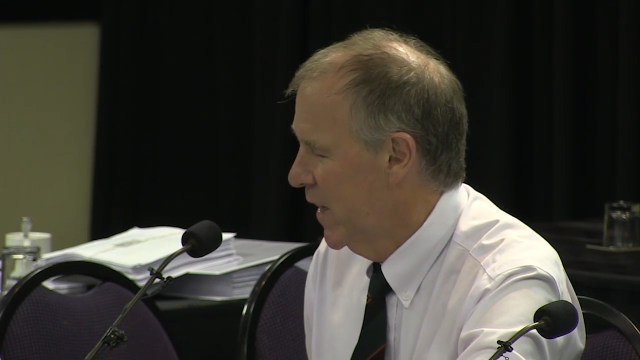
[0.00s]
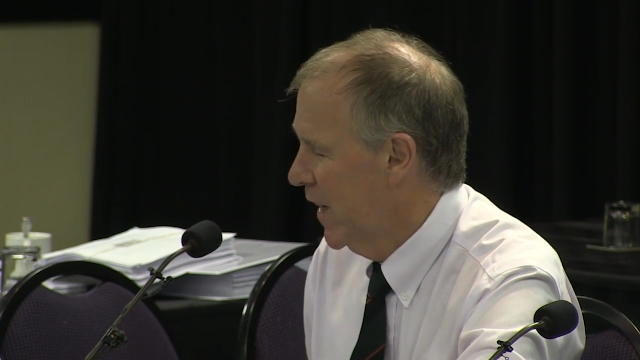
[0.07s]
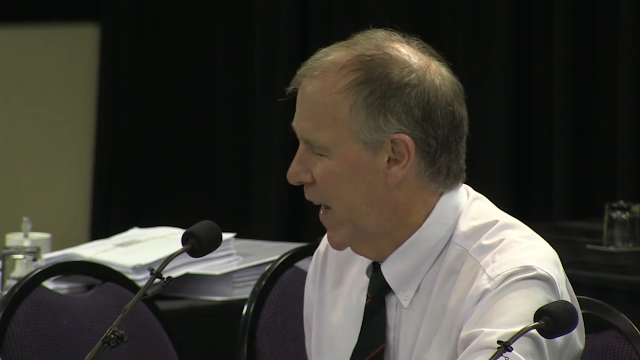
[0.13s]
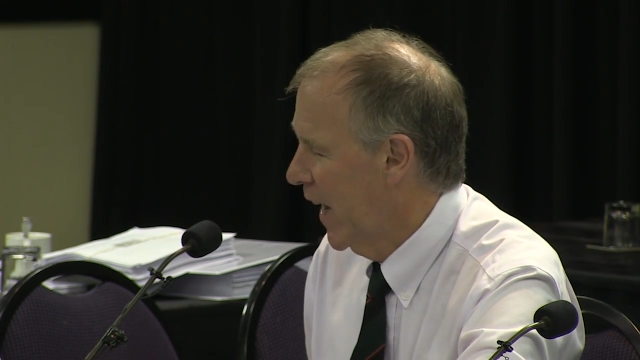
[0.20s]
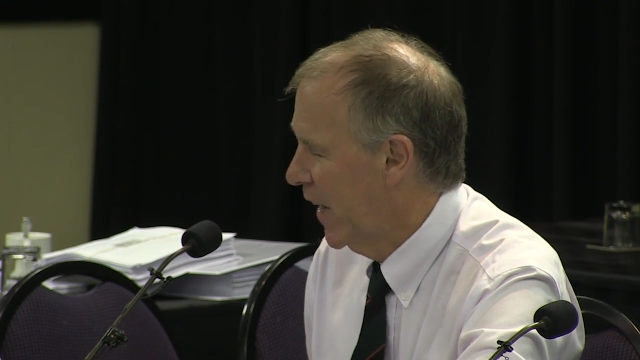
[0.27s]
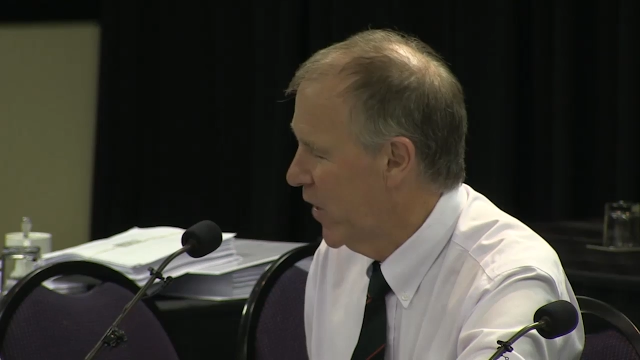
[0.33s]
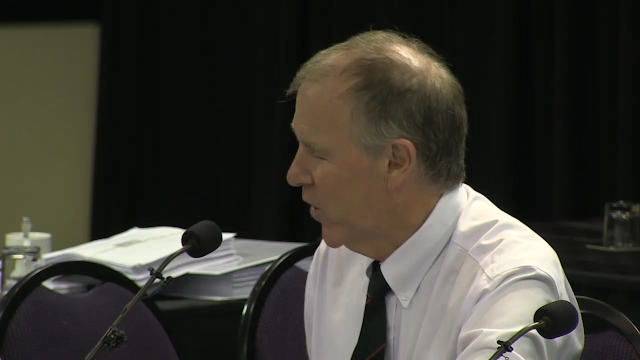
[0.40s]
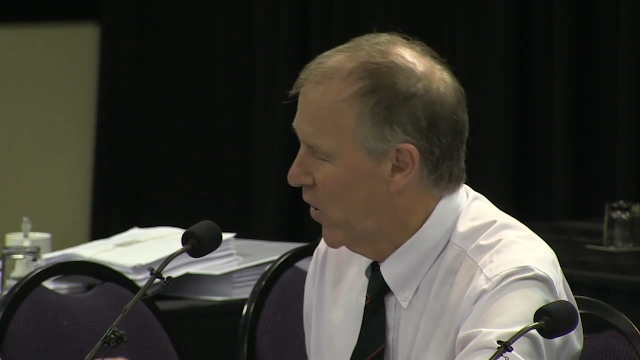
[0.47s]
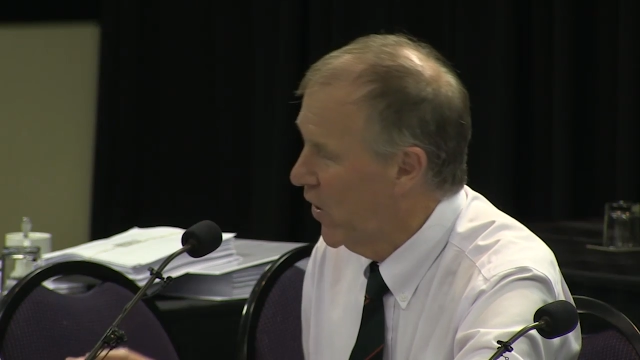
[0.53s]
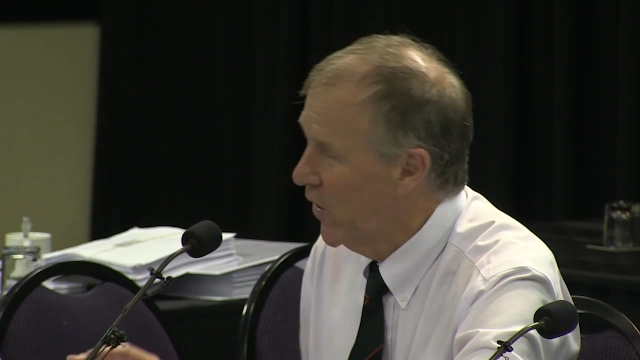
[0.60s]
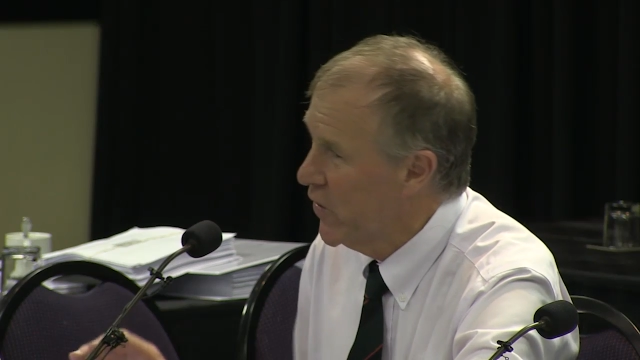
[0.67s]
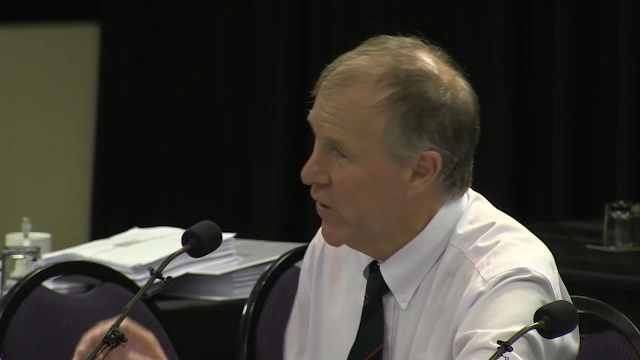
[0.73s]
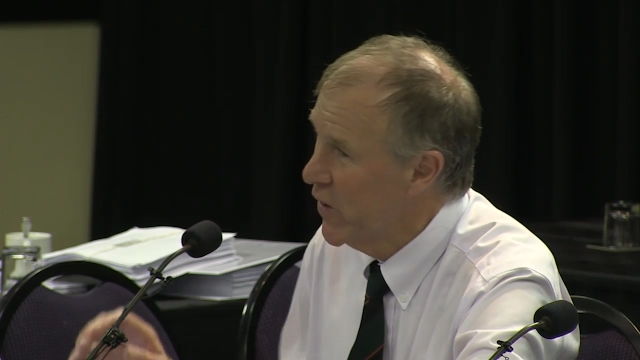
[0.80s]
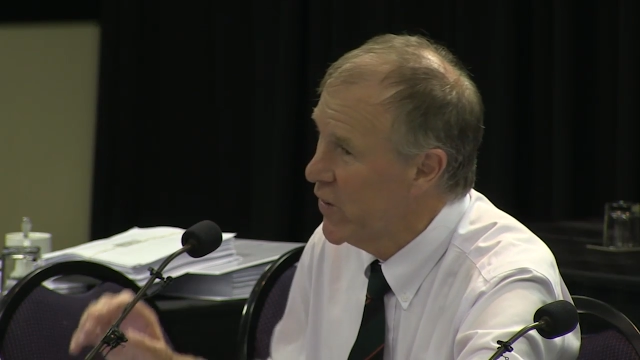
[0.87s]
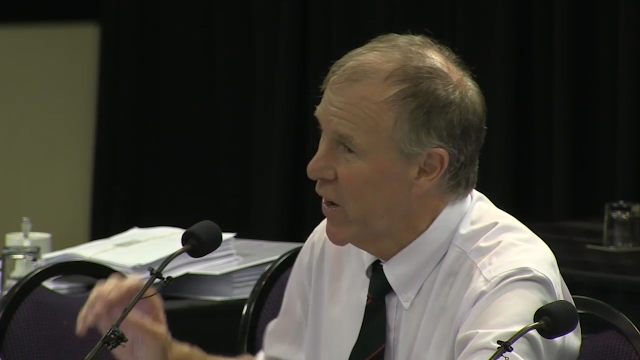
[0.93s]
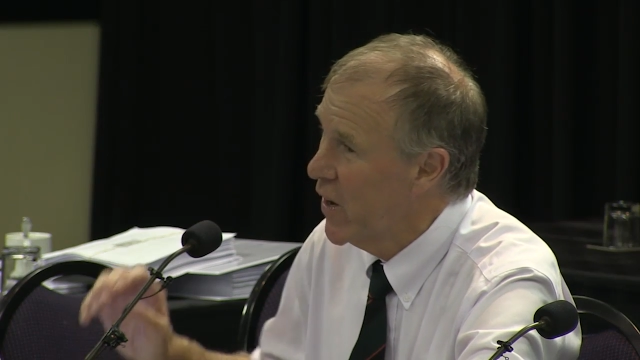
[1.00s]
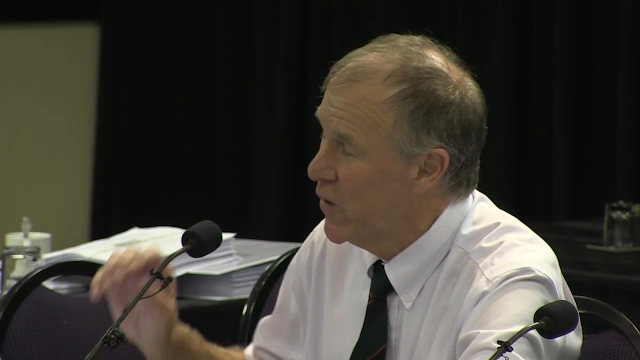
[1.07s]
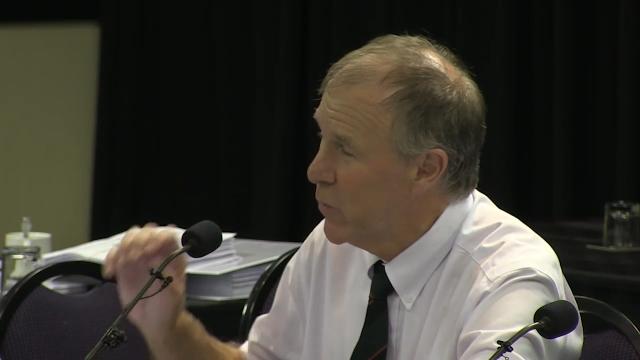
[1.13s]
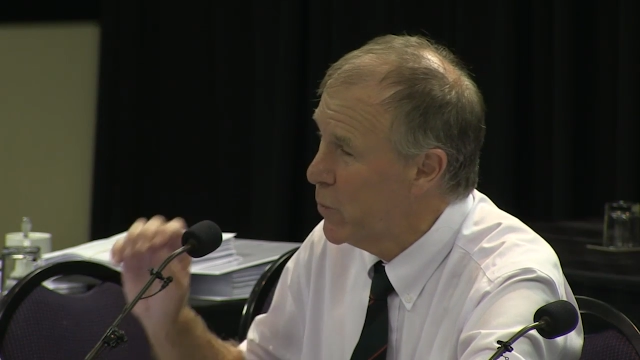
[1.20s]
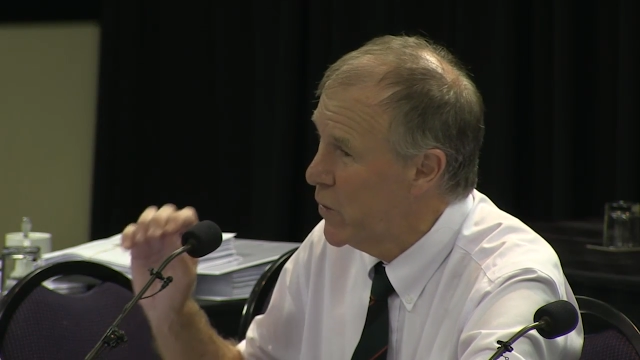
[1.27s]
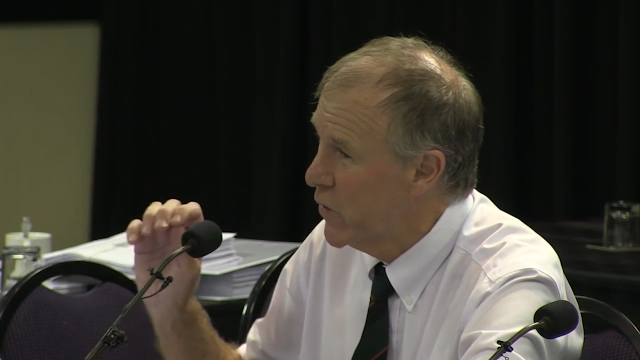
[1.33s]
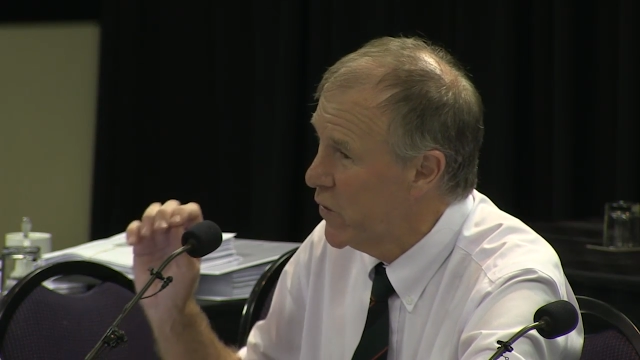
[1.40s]
And it answers a
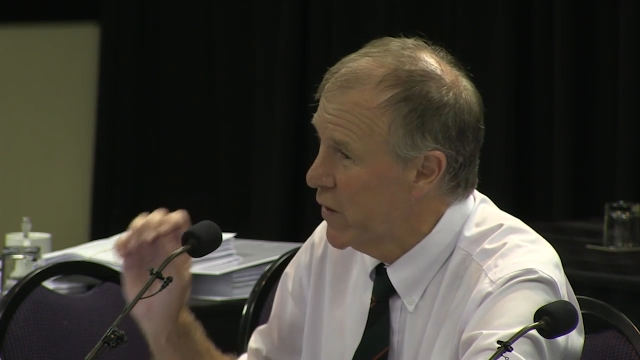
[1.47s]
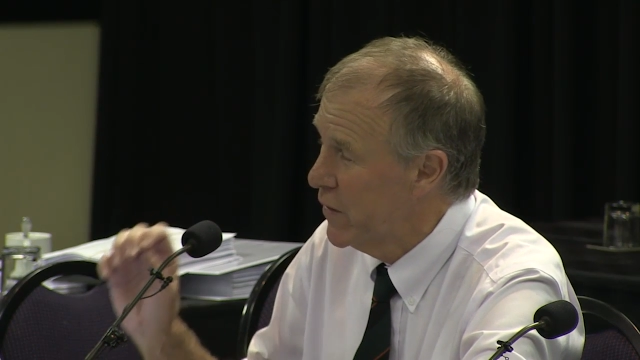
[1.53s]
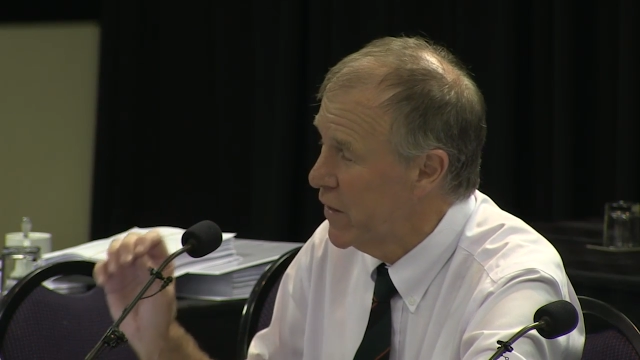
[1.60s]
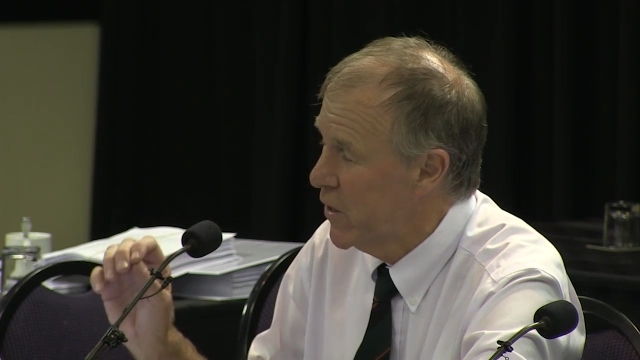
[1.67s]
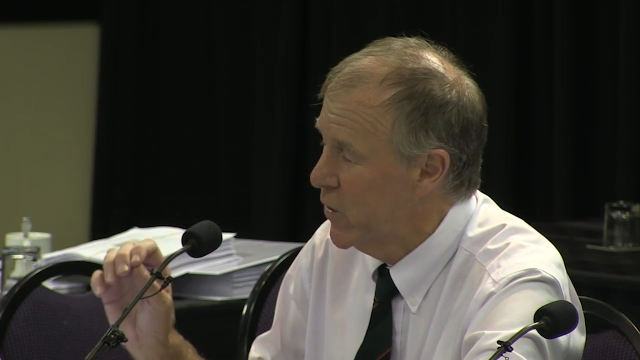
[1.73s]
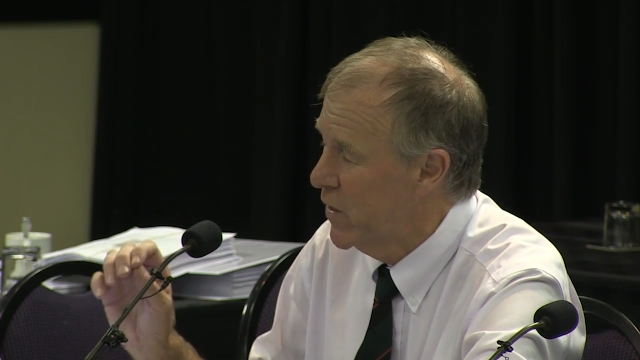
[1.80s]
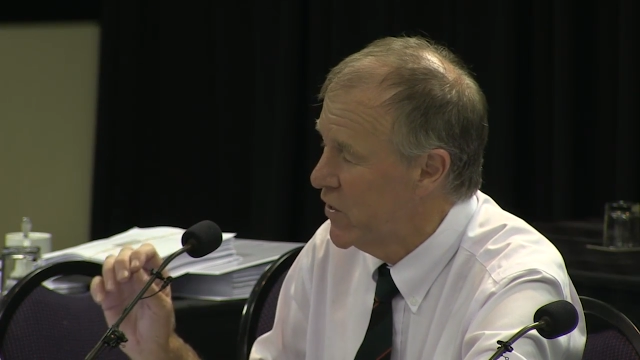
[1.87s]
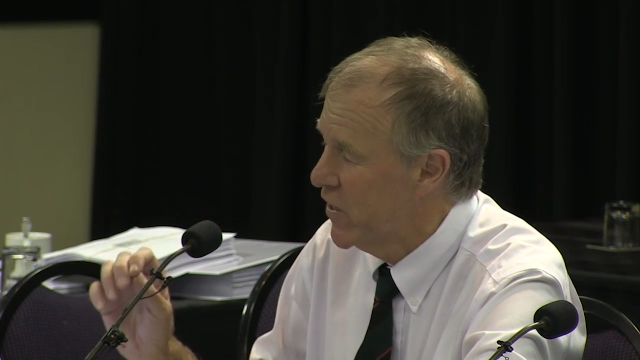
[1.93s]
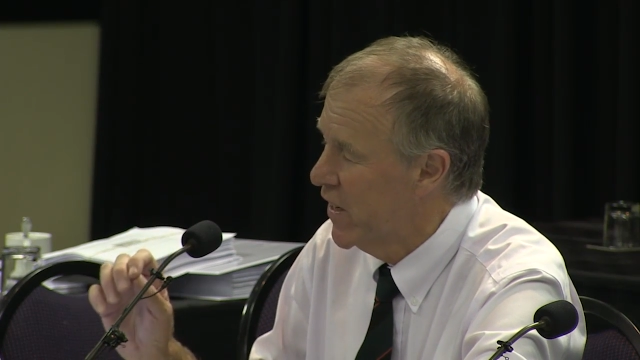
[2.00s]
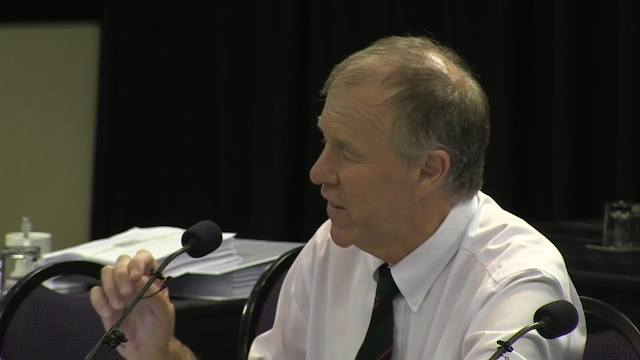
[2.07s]
specific question.